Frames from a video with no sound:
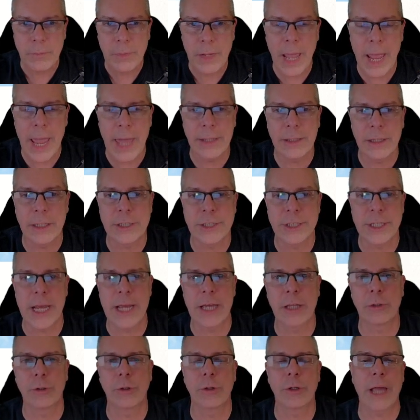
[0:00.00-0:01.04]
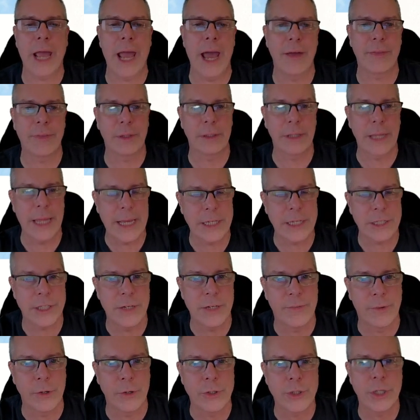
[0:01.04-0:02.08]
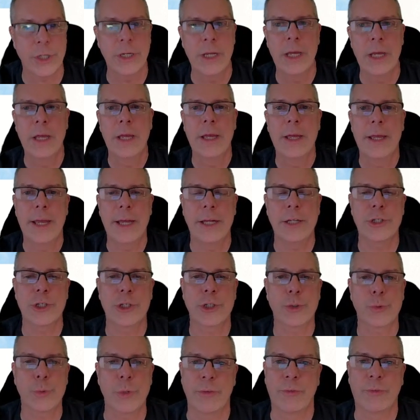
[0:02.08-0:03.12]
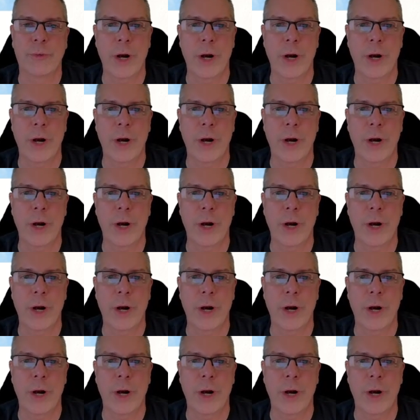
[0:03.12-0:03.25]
And let's take a look at the Legacy version and just refresh